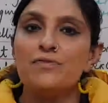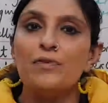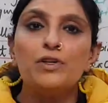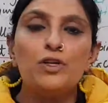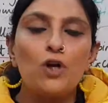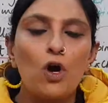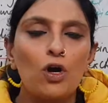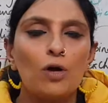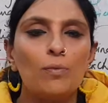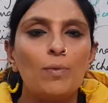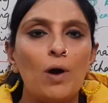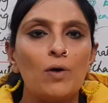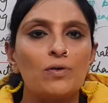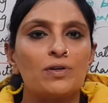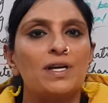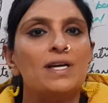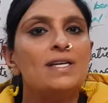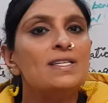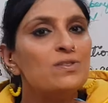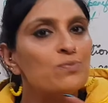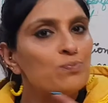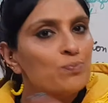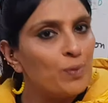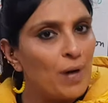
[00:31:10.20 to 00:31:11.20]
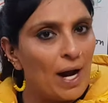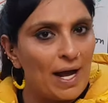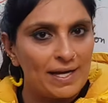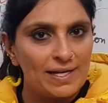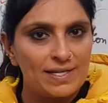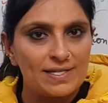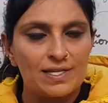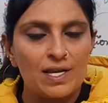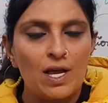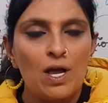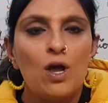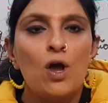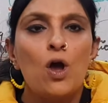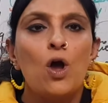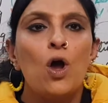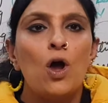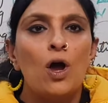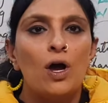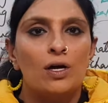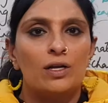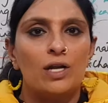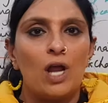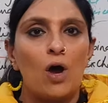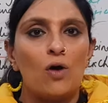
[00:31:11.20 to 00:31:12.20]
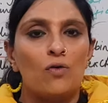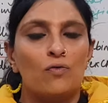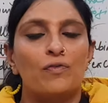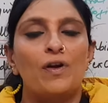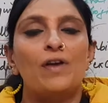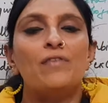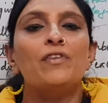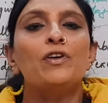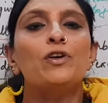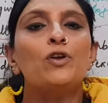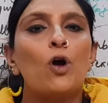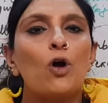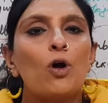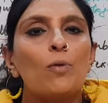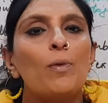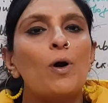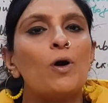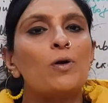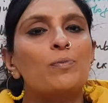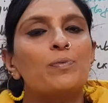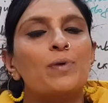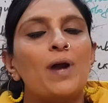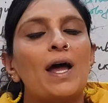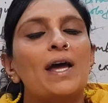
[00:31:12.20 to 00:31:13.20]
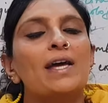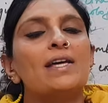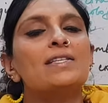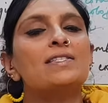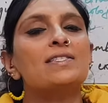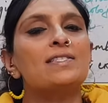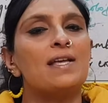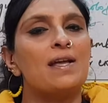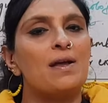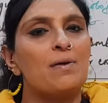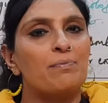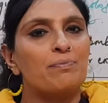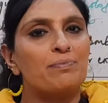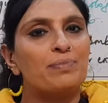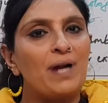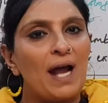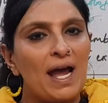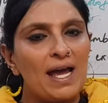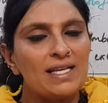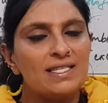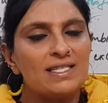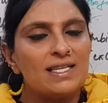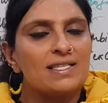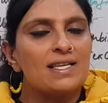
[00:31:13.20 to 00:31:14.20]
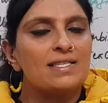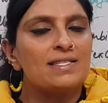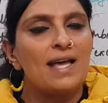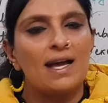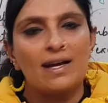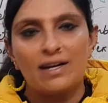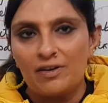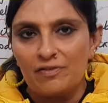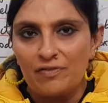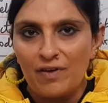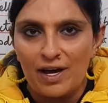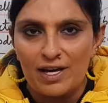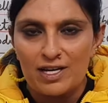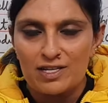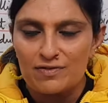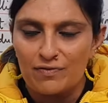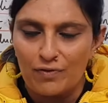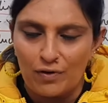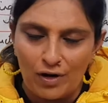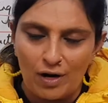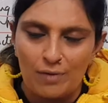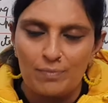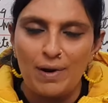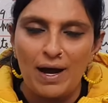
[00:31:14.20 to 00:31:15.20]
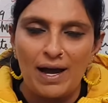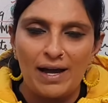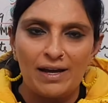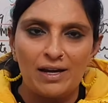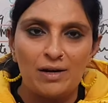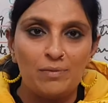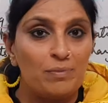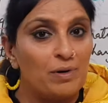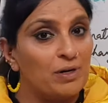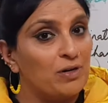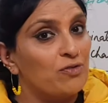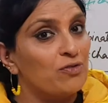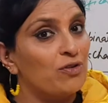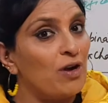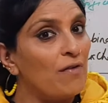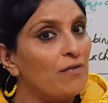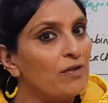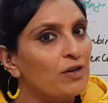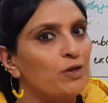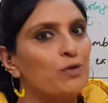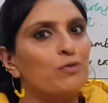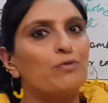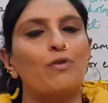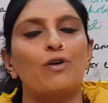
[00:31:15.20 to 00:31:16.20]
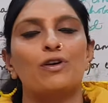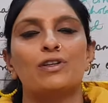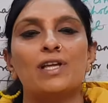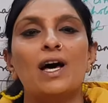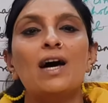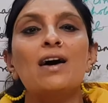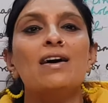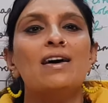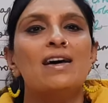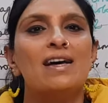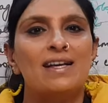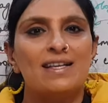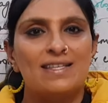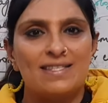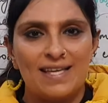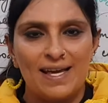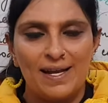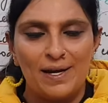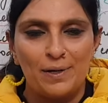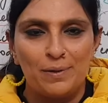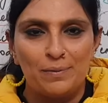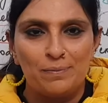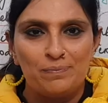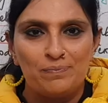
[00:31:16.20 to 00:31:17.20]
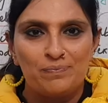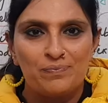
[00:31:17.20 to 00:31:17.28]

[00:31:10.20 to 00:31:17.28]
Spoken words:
we talk about is price. Now, when we talk about price is a sacrifice for a buyer but revenue for the seller.